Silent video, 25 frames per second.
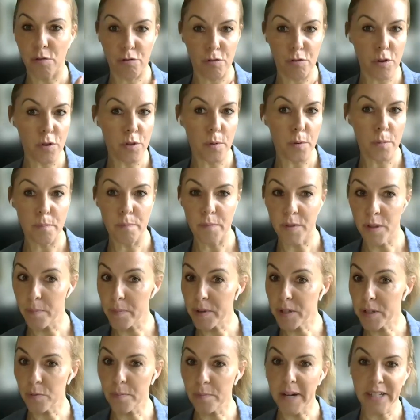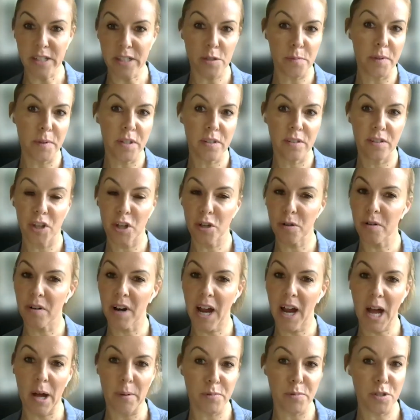through the middle management, who
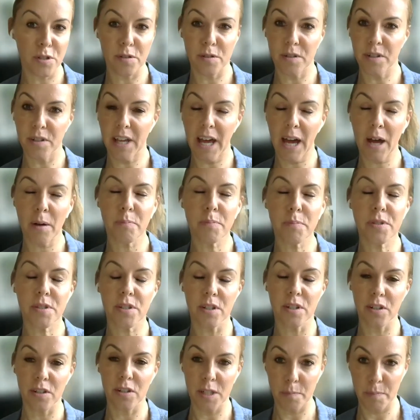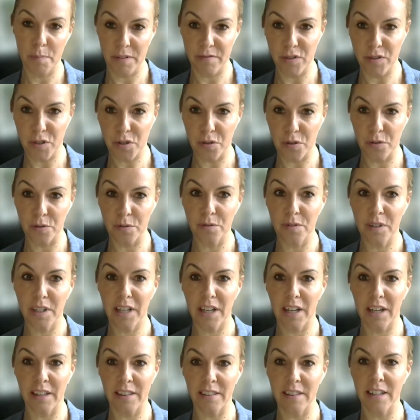are absolutely pivotal
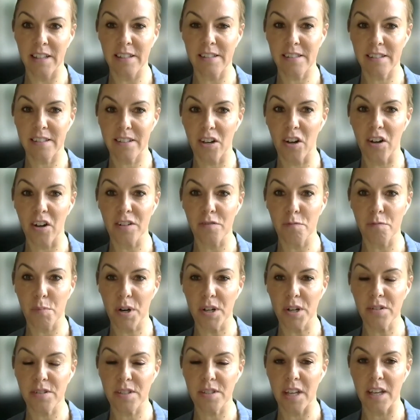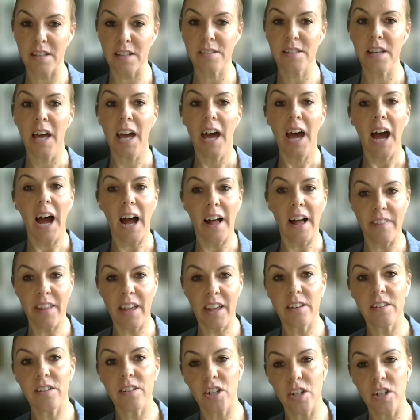in this kind of process. And
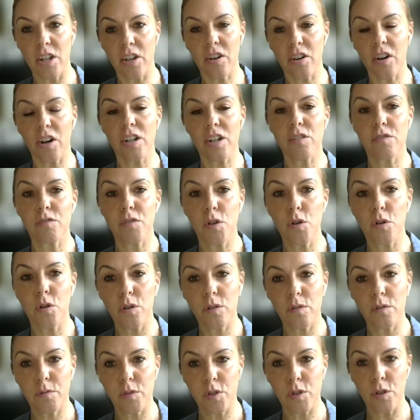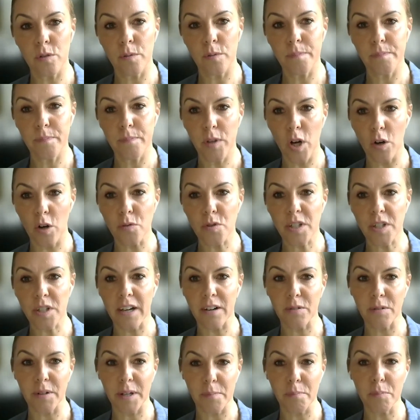then, kind of your whole
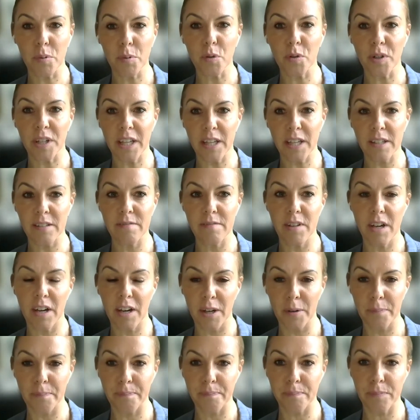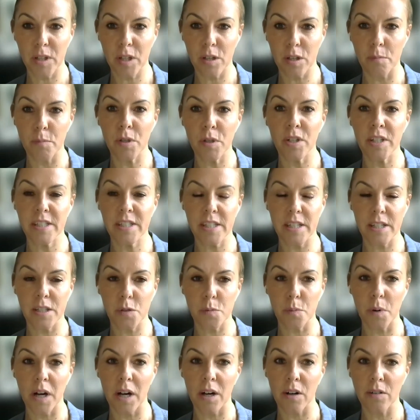scale employee community
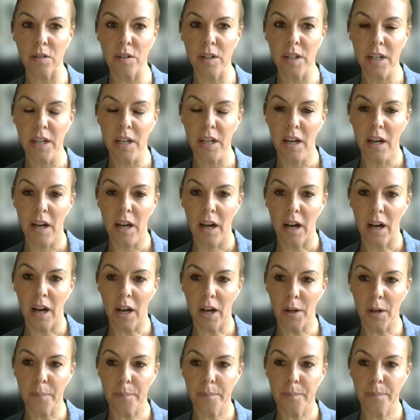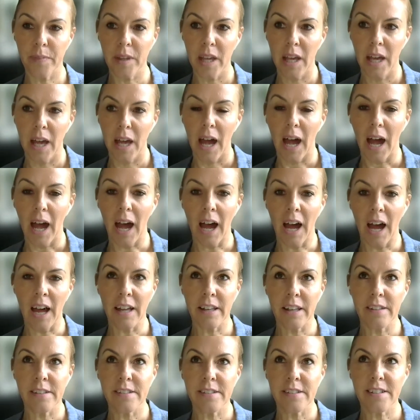as well. And
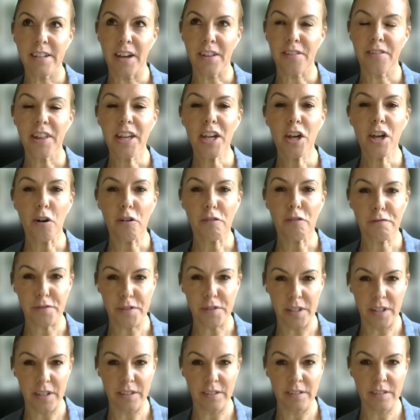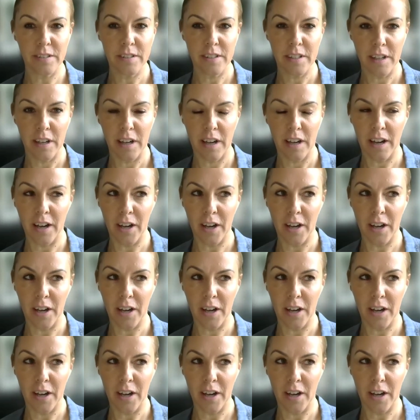I think often,